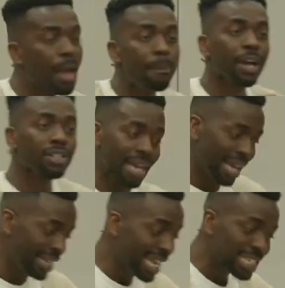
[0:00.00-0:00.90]
Because
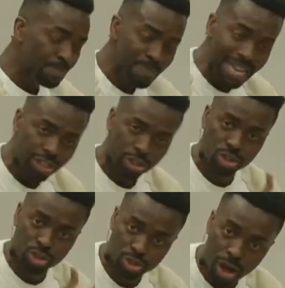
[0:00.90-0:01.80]
it says he picked a
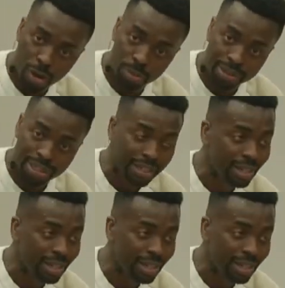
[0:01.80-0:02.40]
stone.